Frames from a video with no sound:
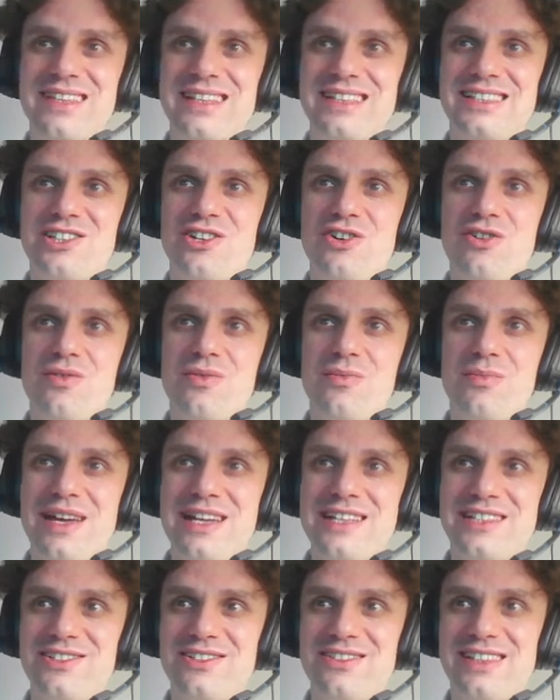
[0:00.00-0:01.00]
So
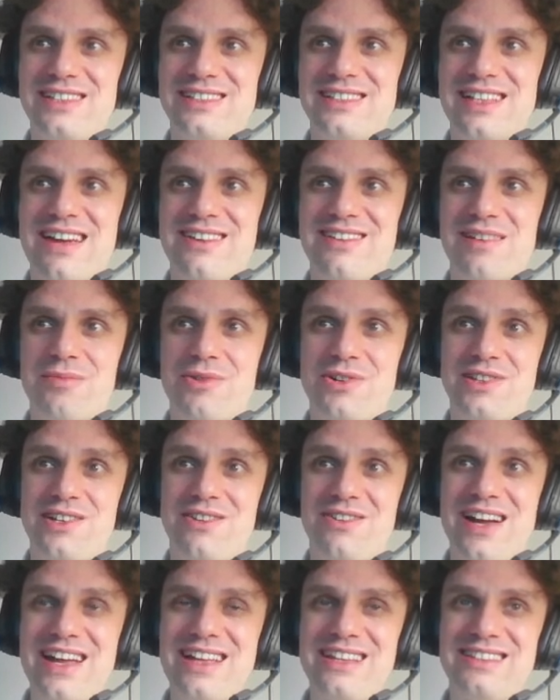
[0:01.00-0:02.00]
based on this diagram on
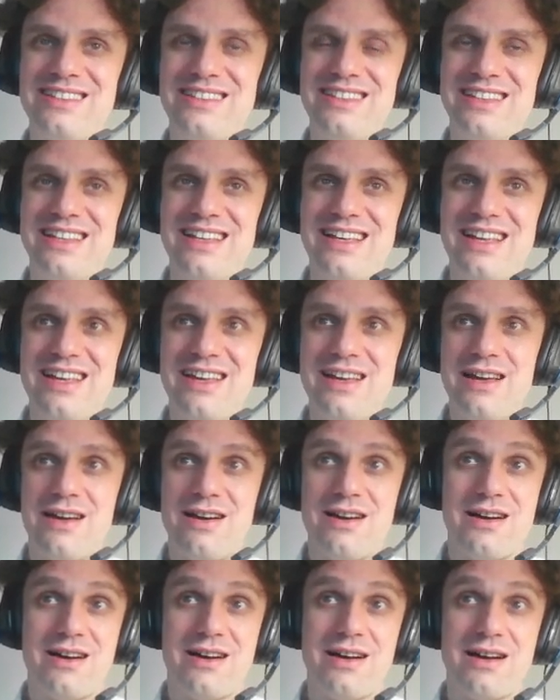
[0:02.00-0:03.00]
the right,
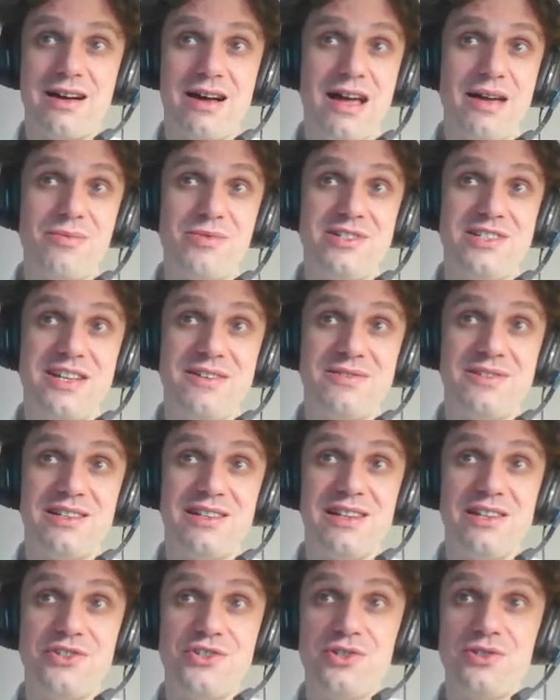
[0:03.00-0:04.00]
I would
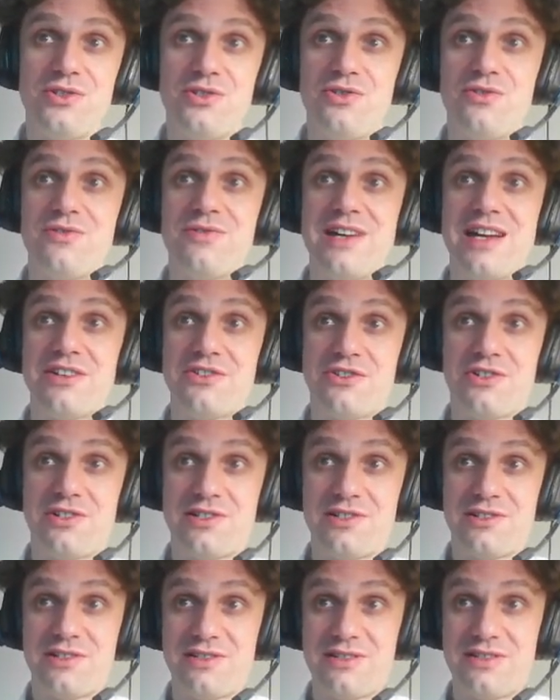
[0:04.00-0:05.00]
definitely choose 2
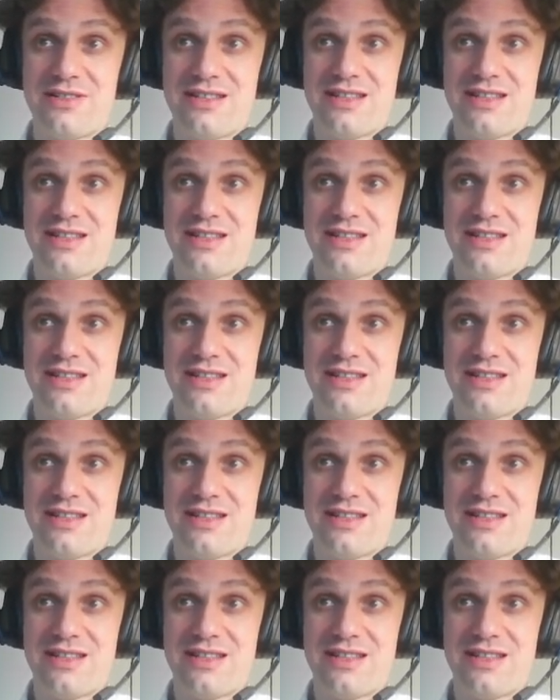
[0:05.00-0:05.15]
factors.